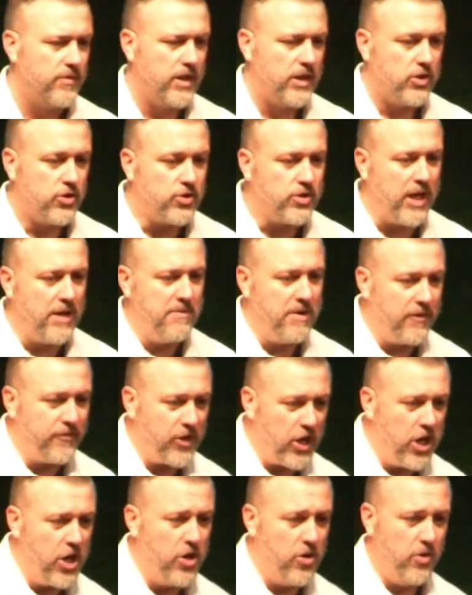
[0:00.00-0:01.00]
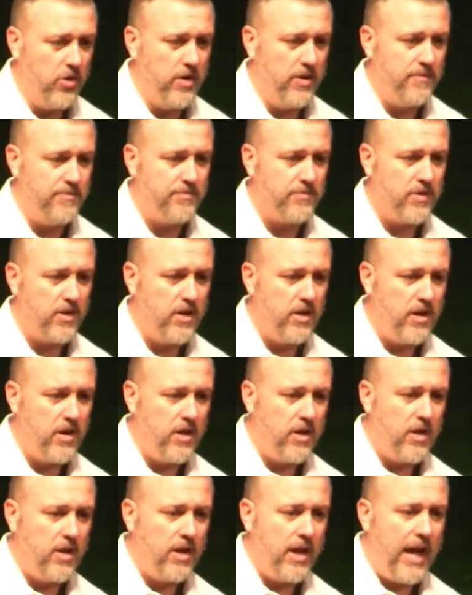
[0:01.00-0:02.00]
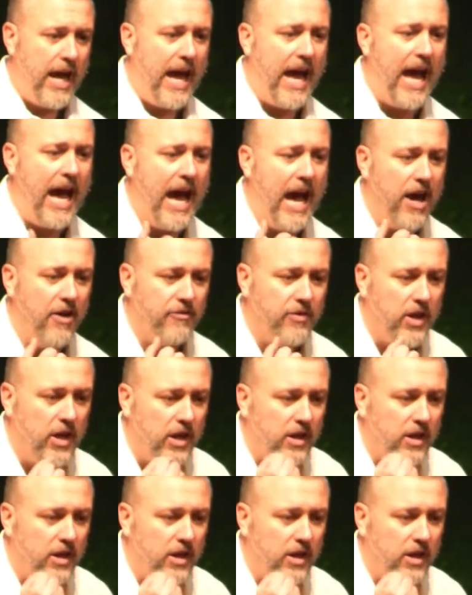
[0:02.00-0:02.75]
Some of you have